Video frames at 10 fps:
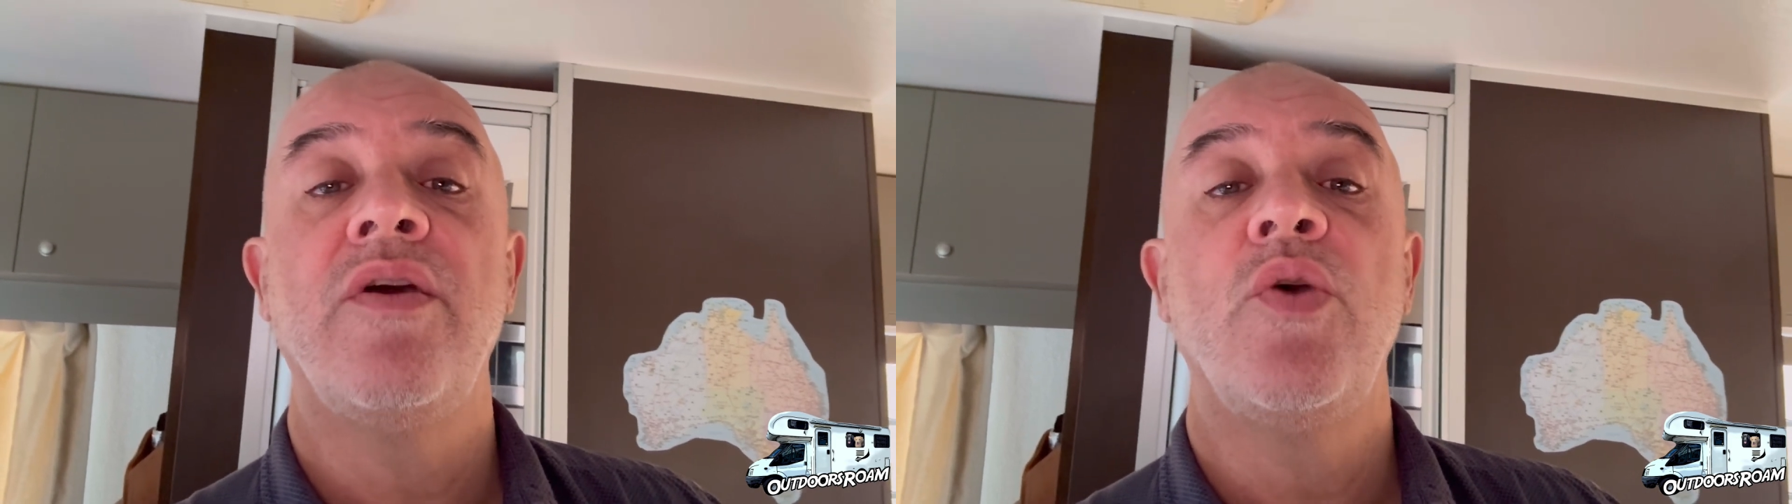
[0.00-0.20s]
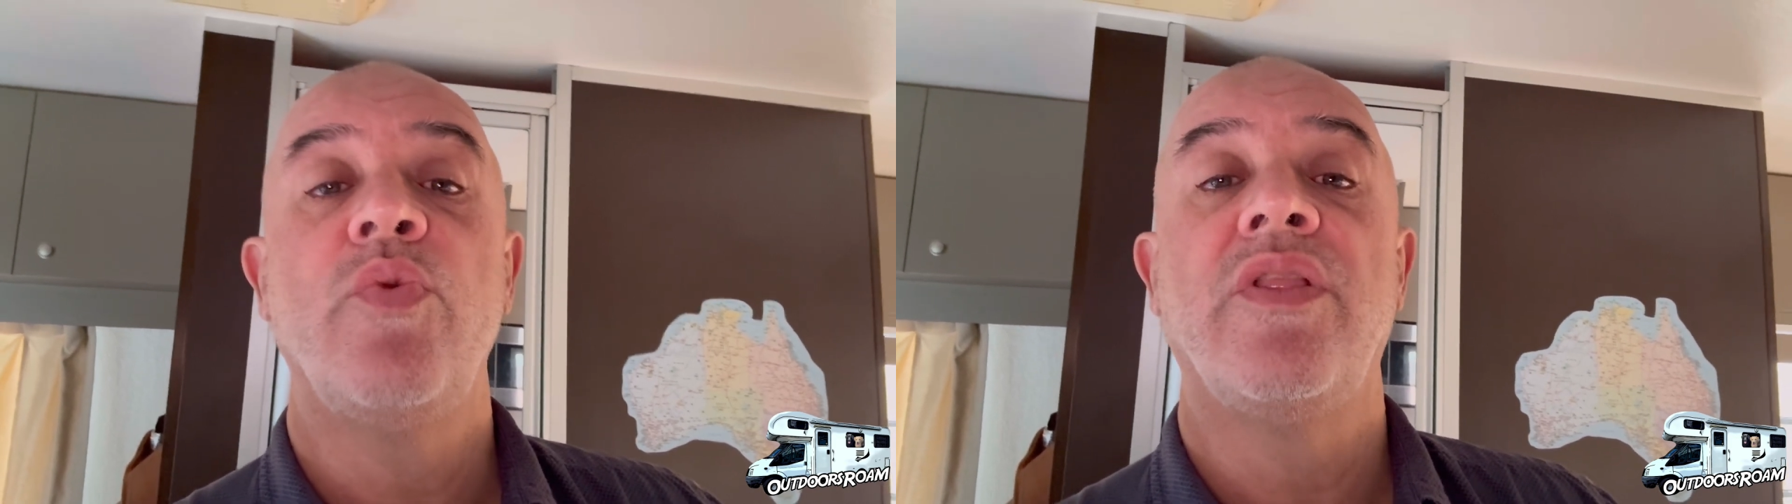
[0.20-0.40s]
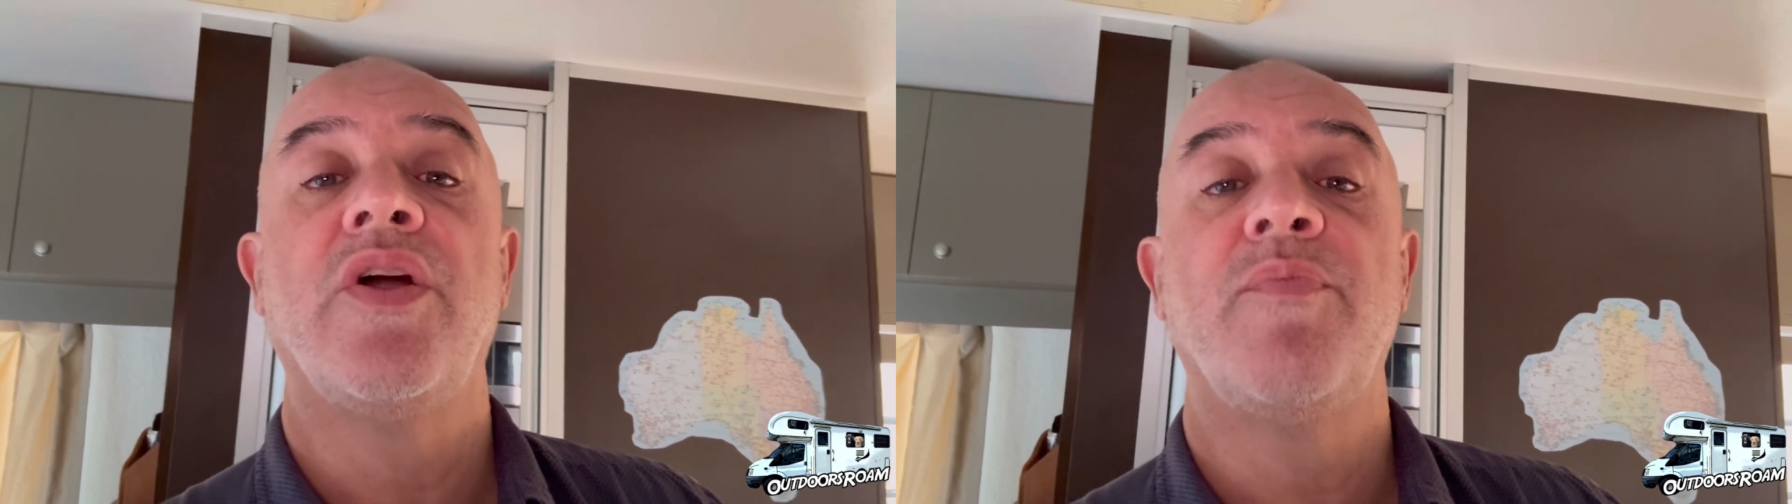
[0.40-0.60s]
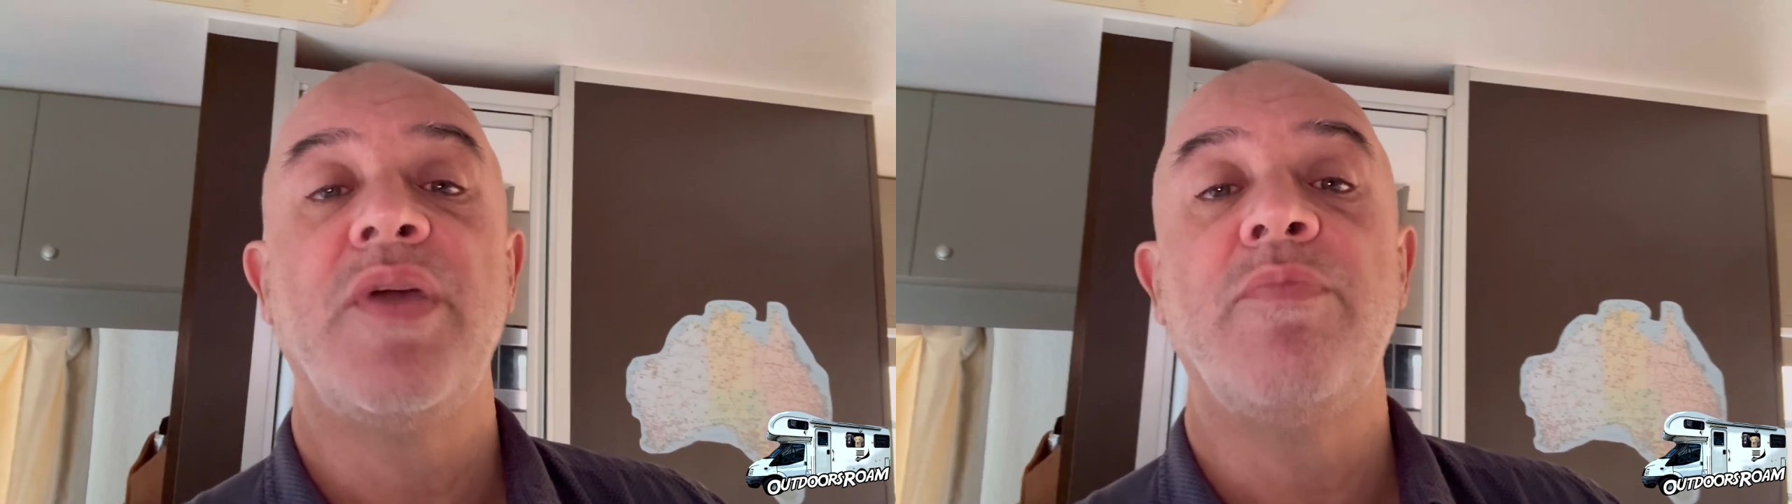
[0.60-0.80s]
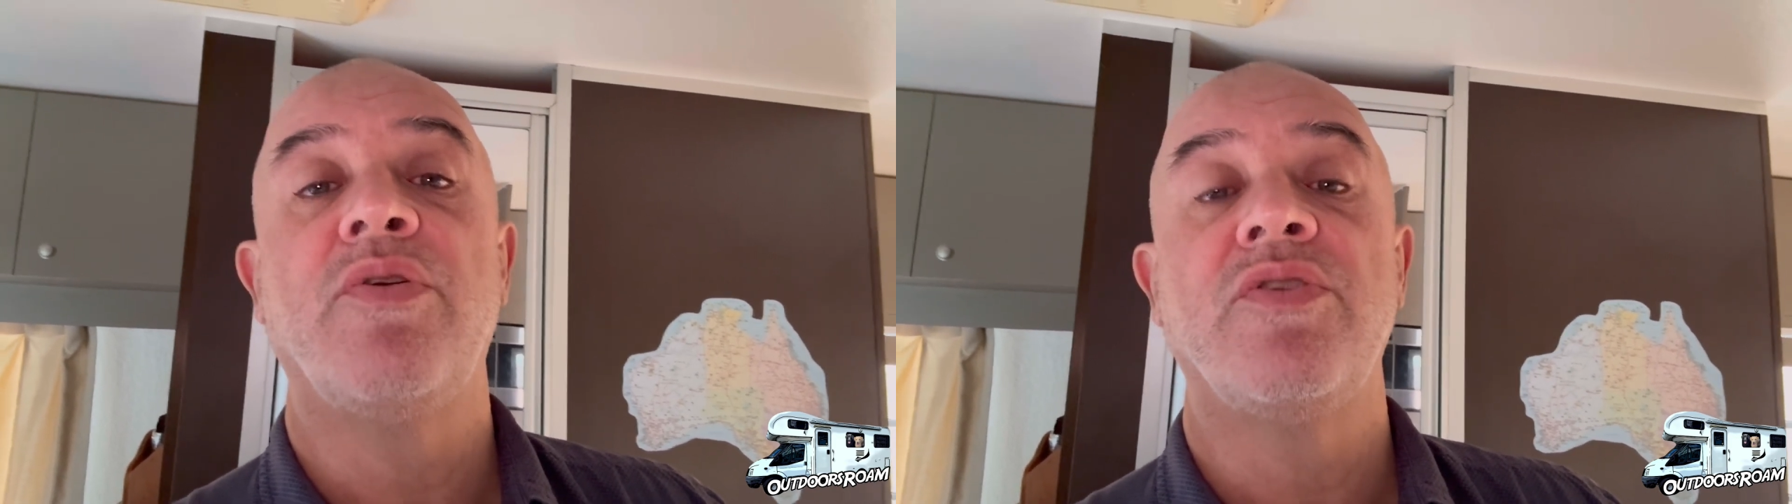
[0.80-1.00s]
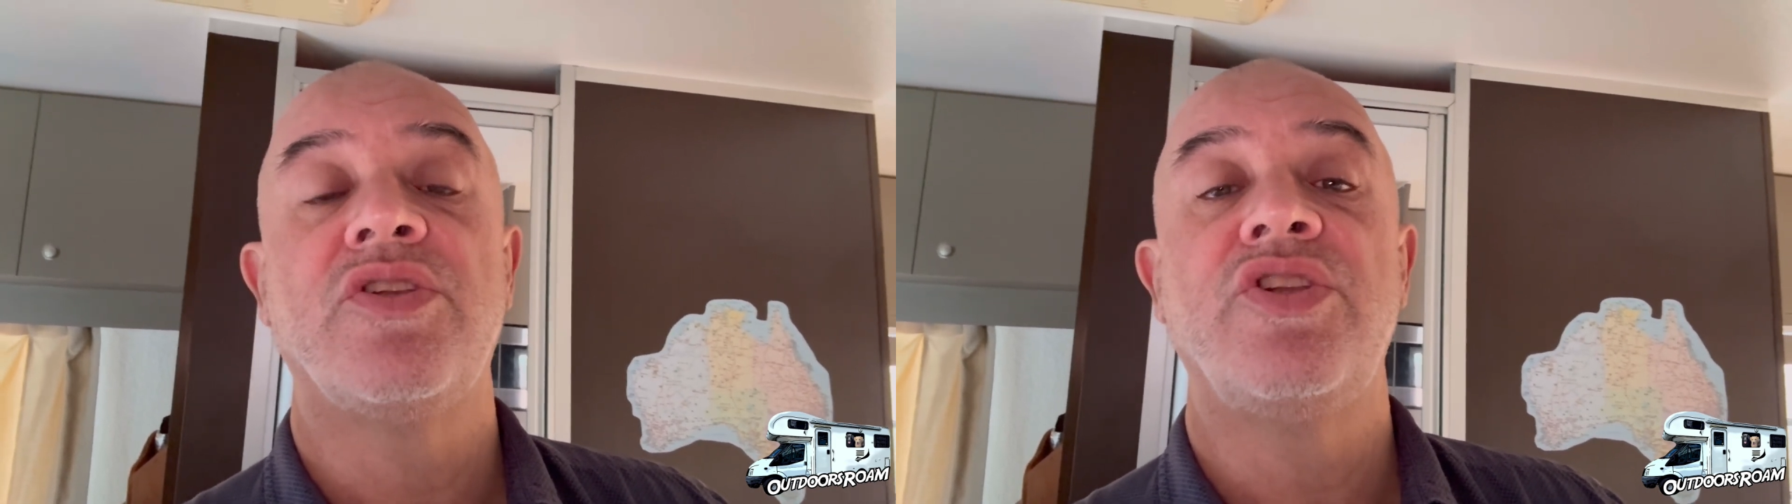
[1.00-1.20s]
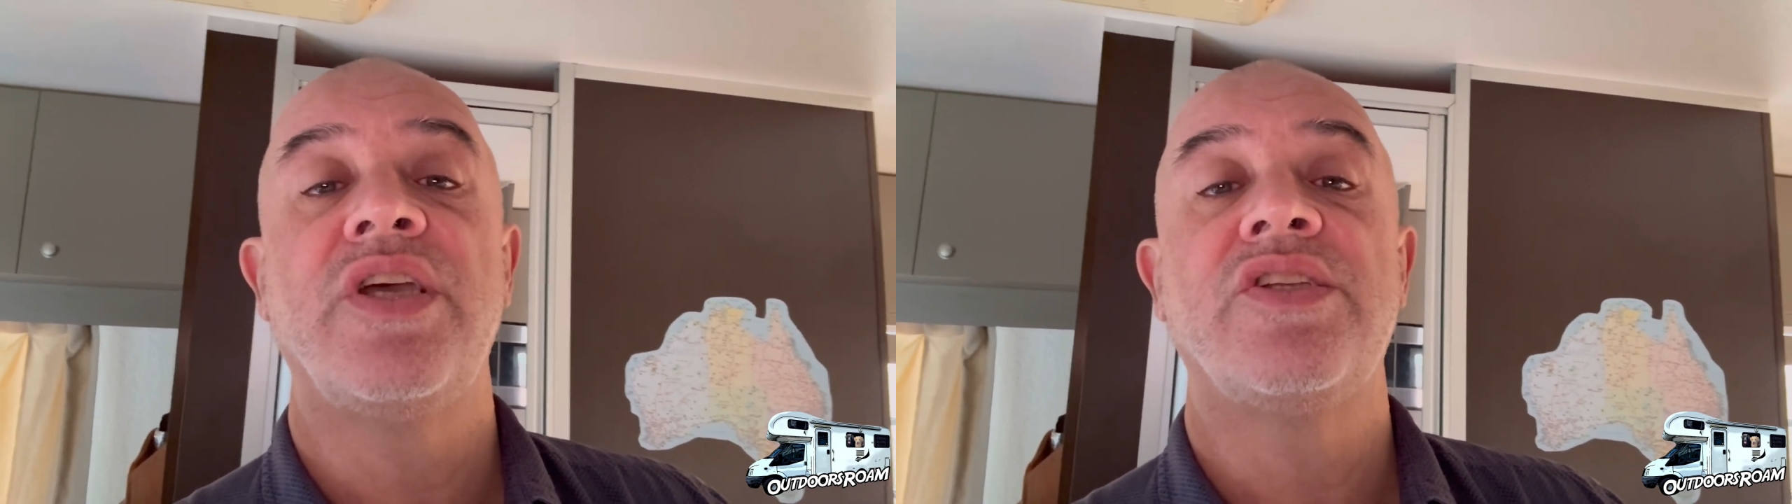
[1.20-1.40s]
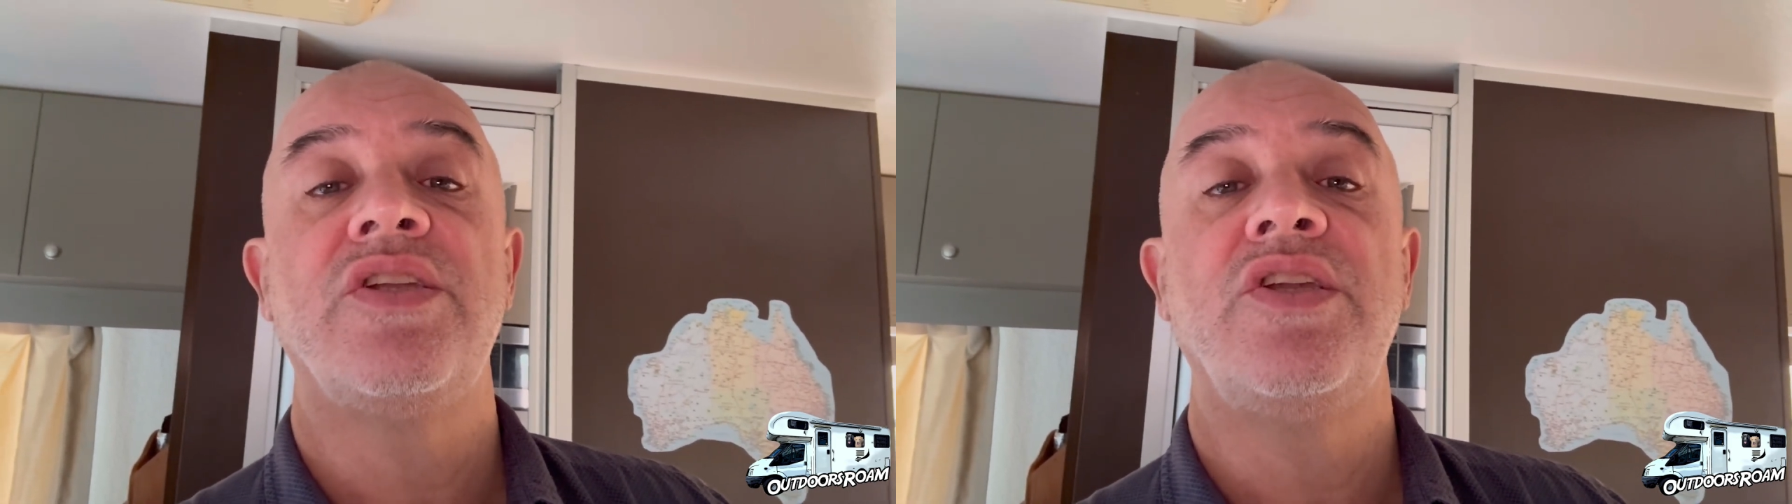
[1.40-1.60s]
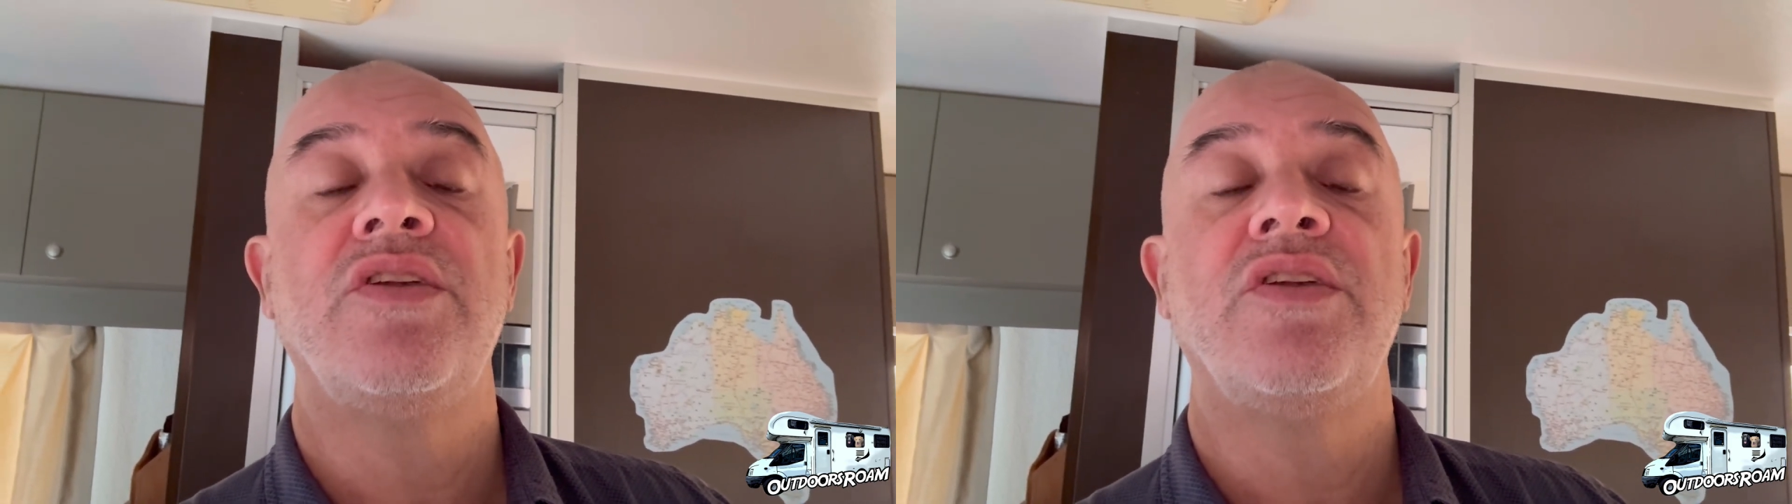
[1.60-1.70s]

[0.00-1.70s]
with a lot of people suggesting you